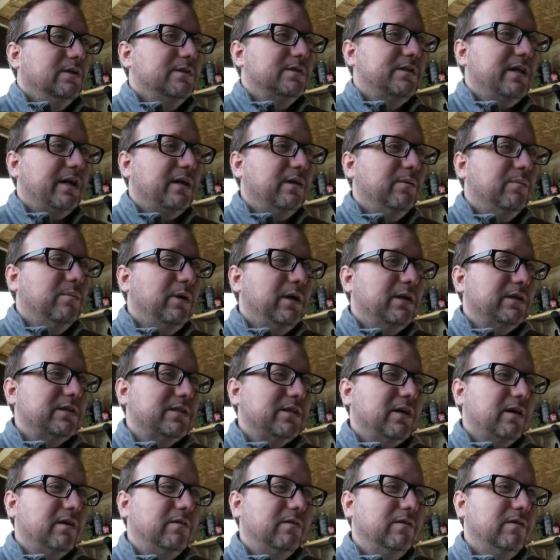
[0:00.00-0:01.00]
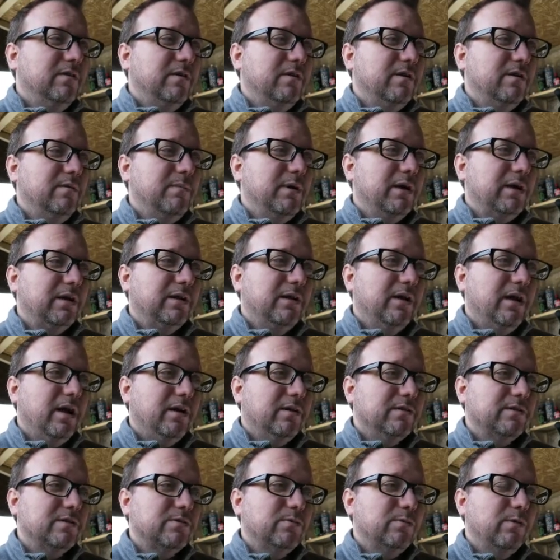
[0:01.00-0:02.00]
Second place, Duncan
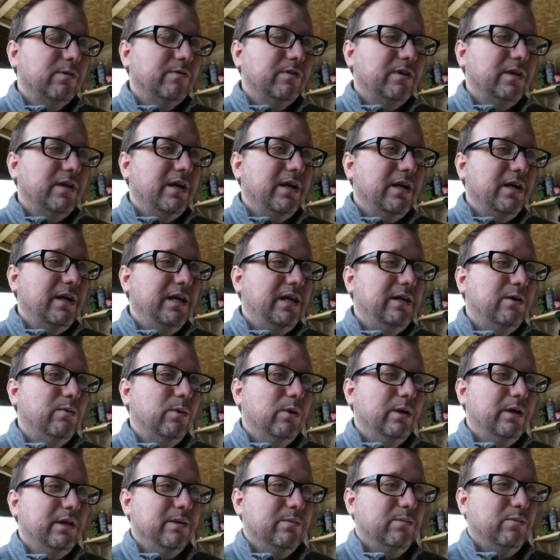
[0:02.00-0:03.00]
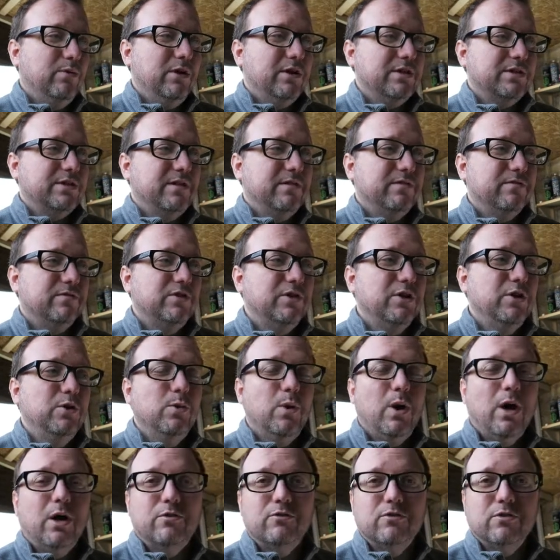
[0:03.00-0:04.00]
McNutt with an equally impressive
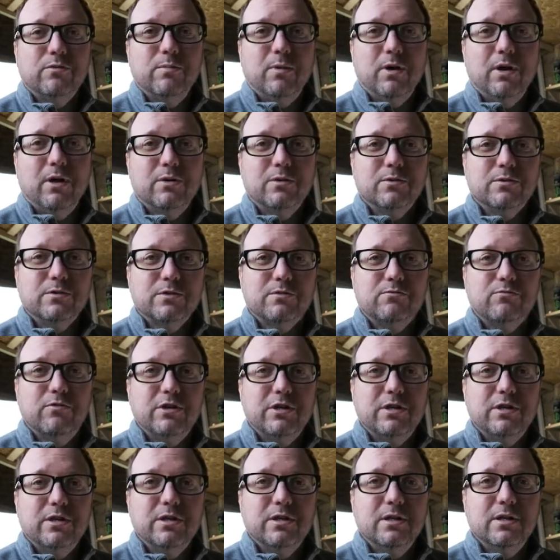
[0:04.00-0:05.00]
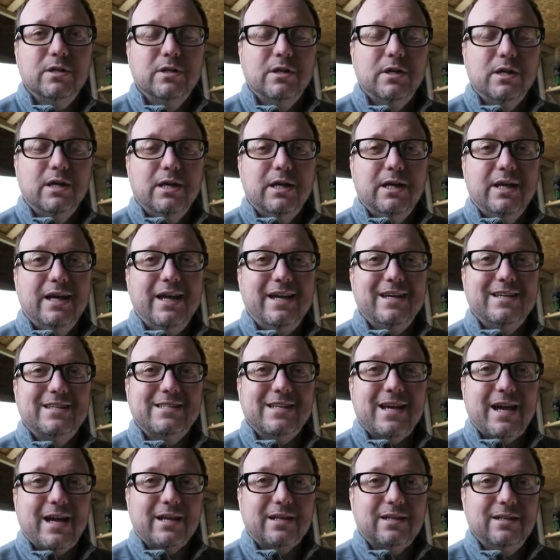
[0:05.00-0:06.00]
200 miles ridden
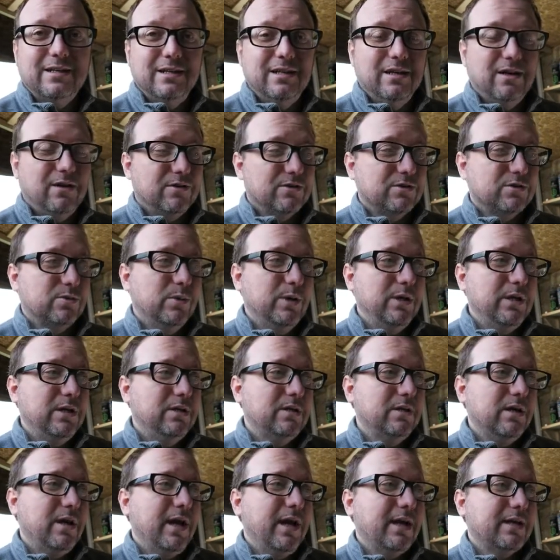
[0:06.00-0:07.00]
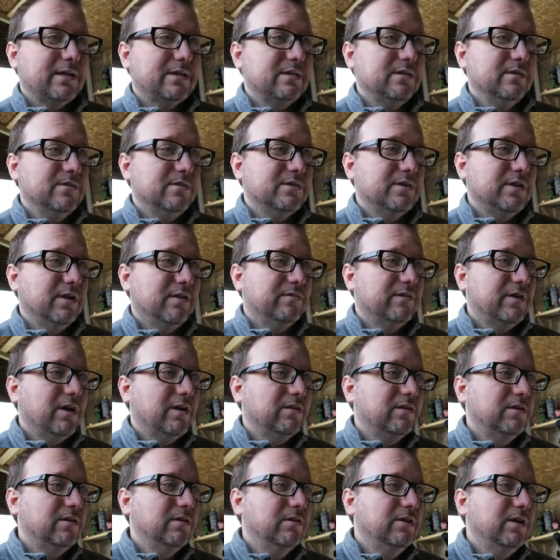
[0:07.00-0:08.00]
exactly last week. Excellent stuff,
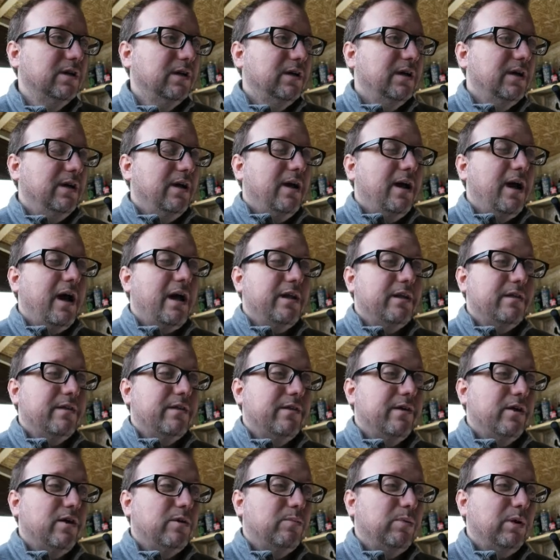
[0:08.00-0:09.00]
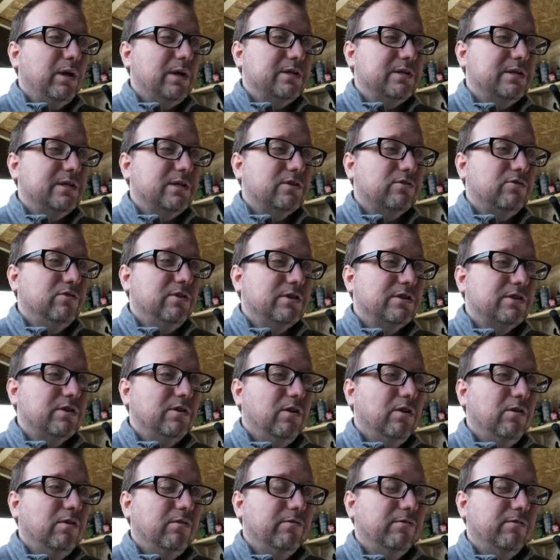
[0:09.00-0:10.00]
Duncan. And in third place is Chris
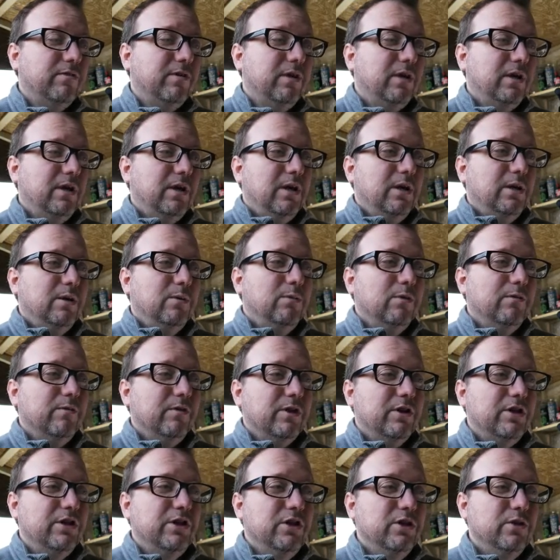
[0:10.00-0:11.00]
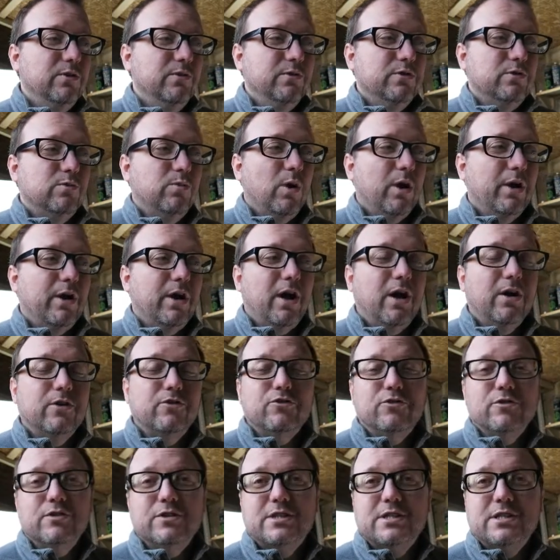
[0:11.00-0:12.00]
Goff with a huge
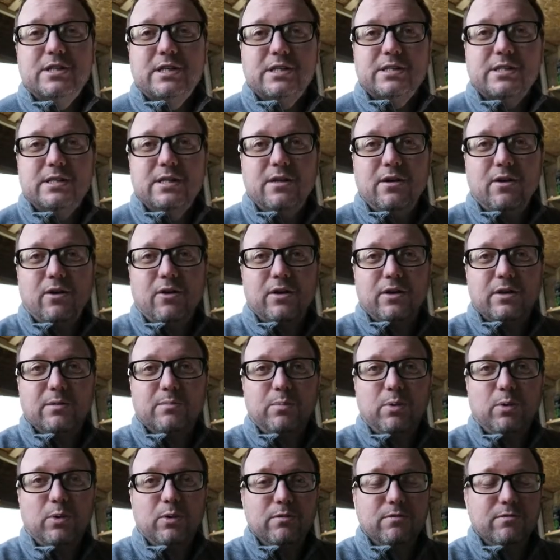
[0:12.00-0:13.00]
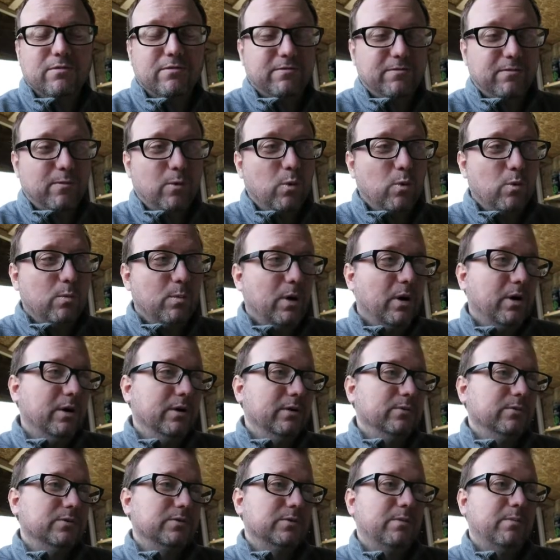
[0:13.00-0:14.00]
169.4
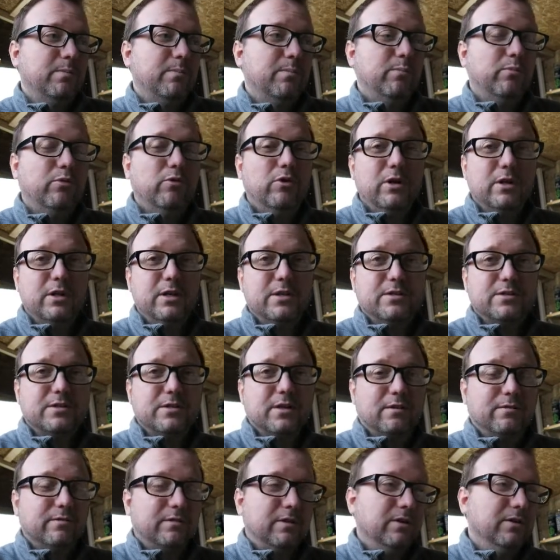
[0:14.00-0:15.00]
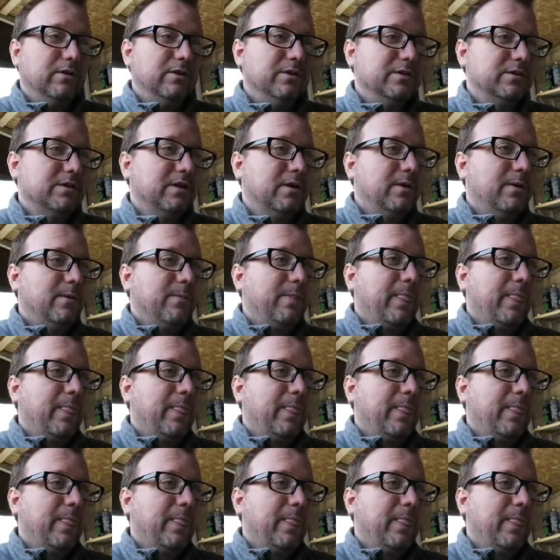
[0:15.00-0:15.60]
miles. Brilliant stuff, guys.